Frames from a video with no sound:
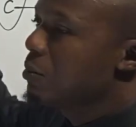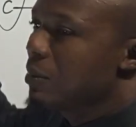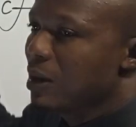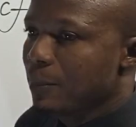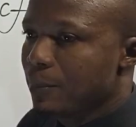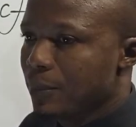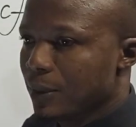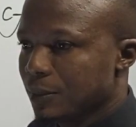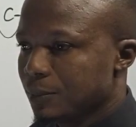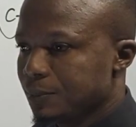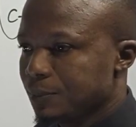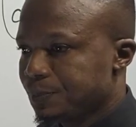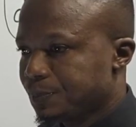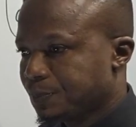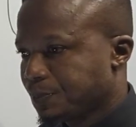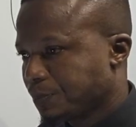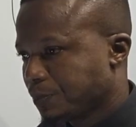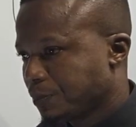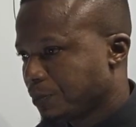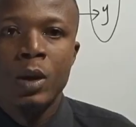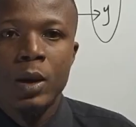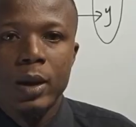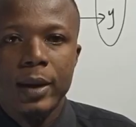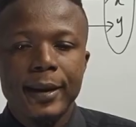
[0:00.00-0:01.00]
mapping.
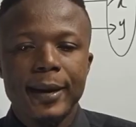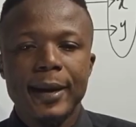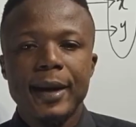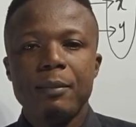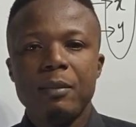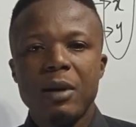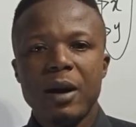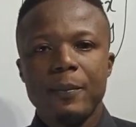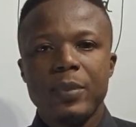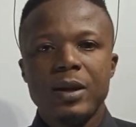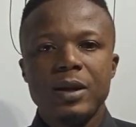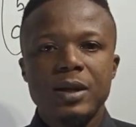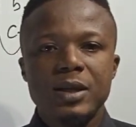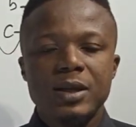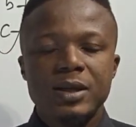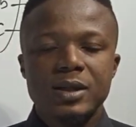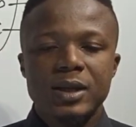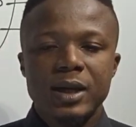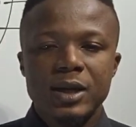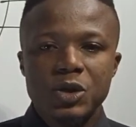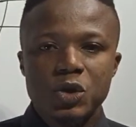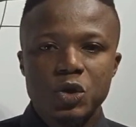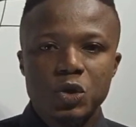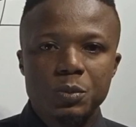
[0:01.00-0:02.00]
A mapping is
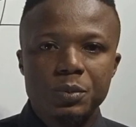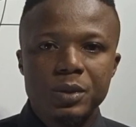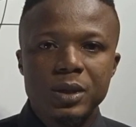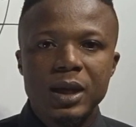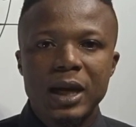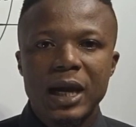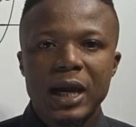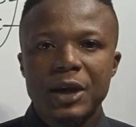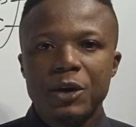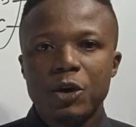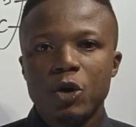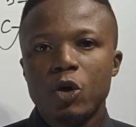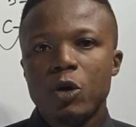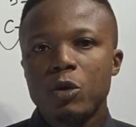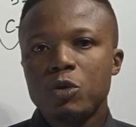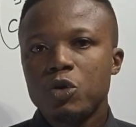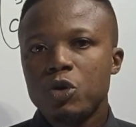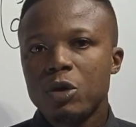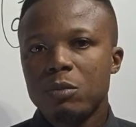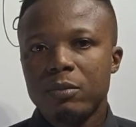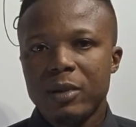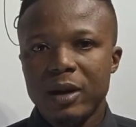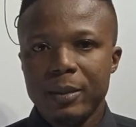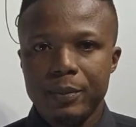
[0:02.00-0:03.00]
said to be an
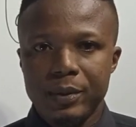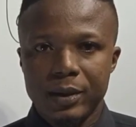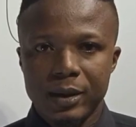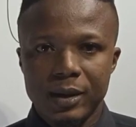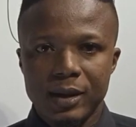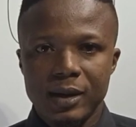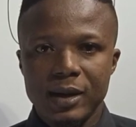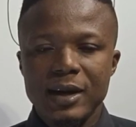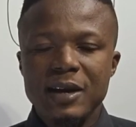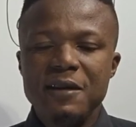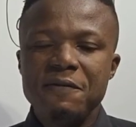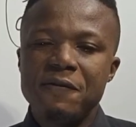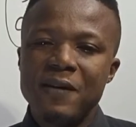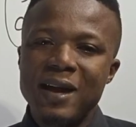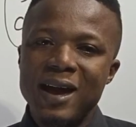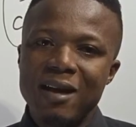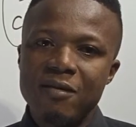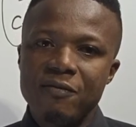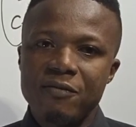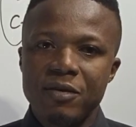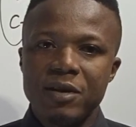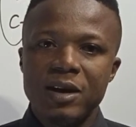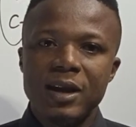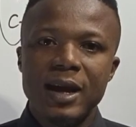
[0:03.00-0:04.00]
onto mapping if
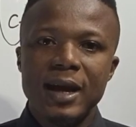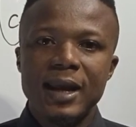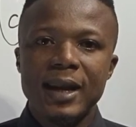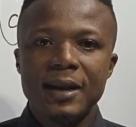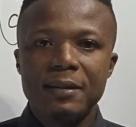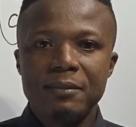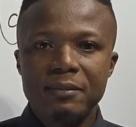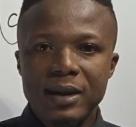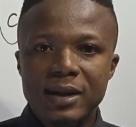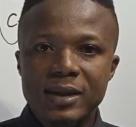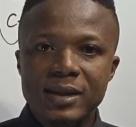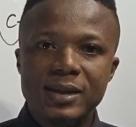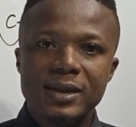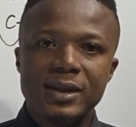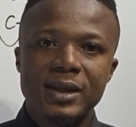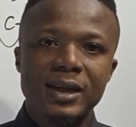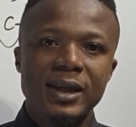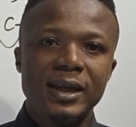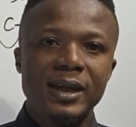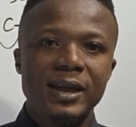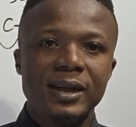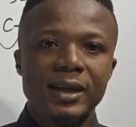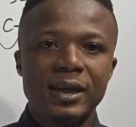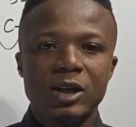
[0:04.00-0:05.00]
every element
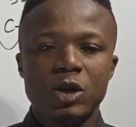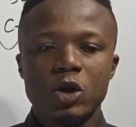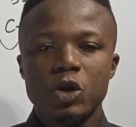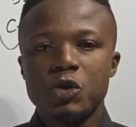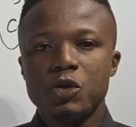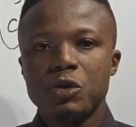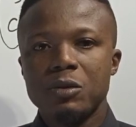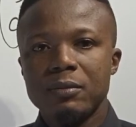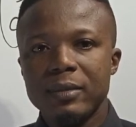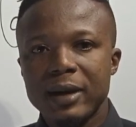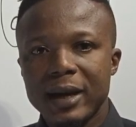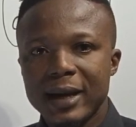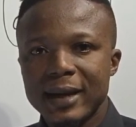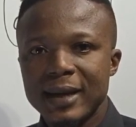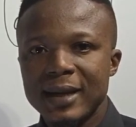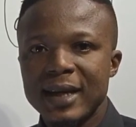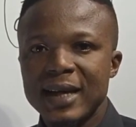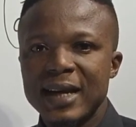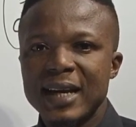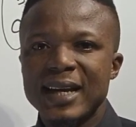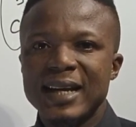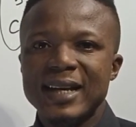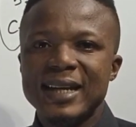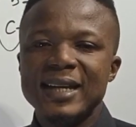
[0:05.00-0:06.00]
in the codomain
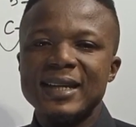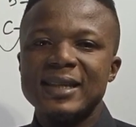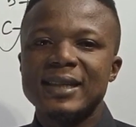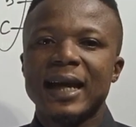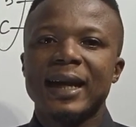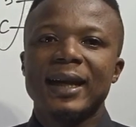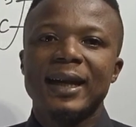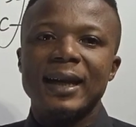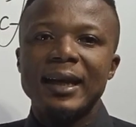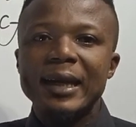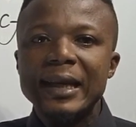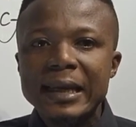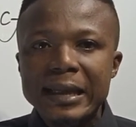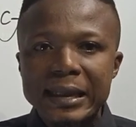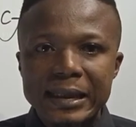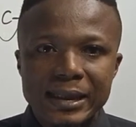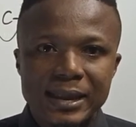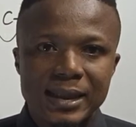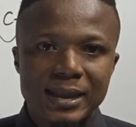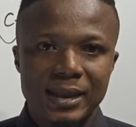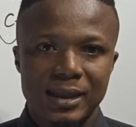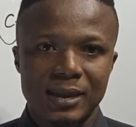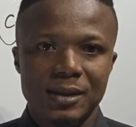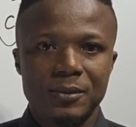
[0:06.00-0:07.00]
is at
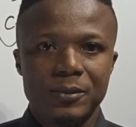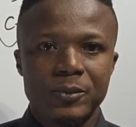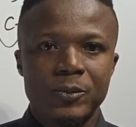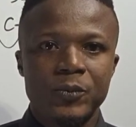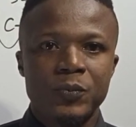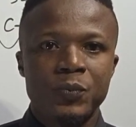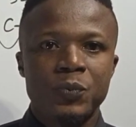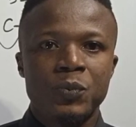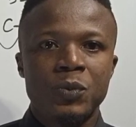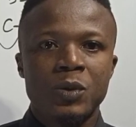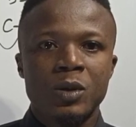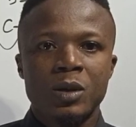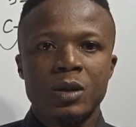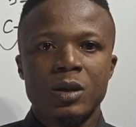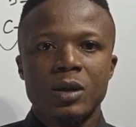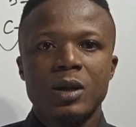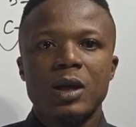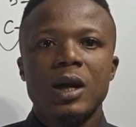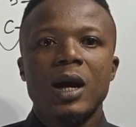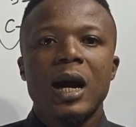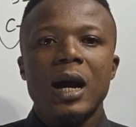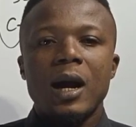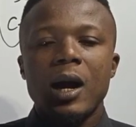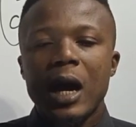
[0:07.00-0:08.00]
least
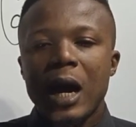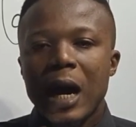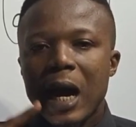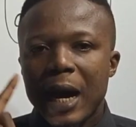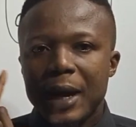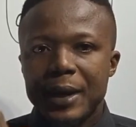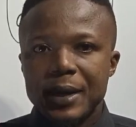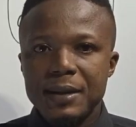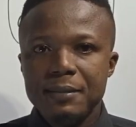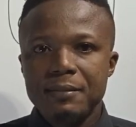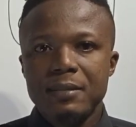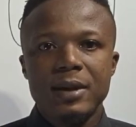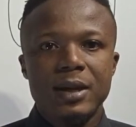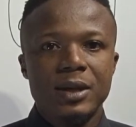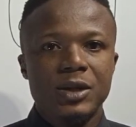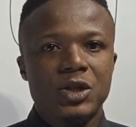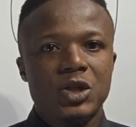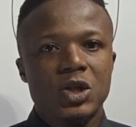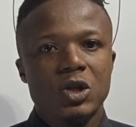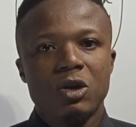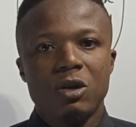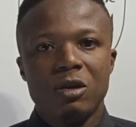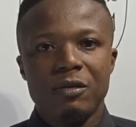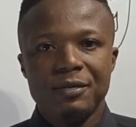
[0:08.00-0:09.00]
an
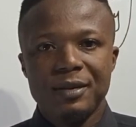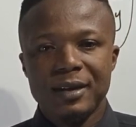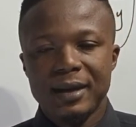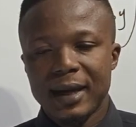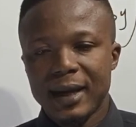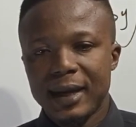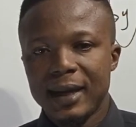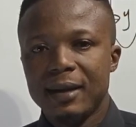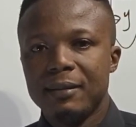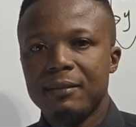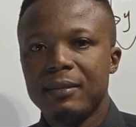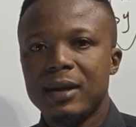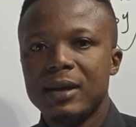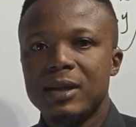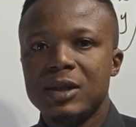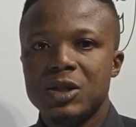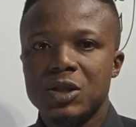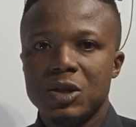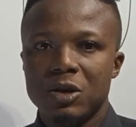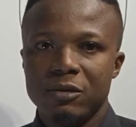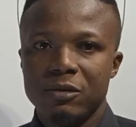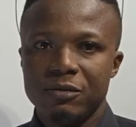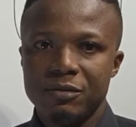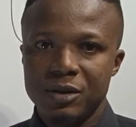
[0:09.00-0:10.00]
image of the
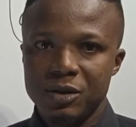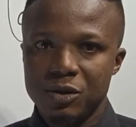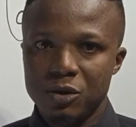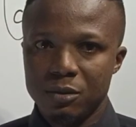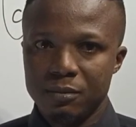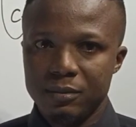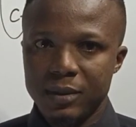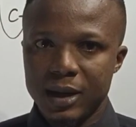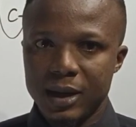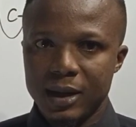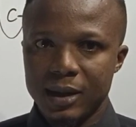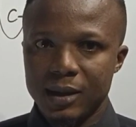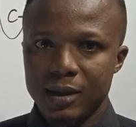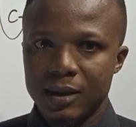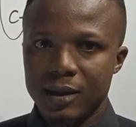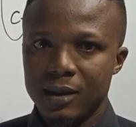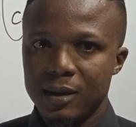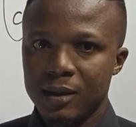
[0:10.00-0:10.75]
element of the domain.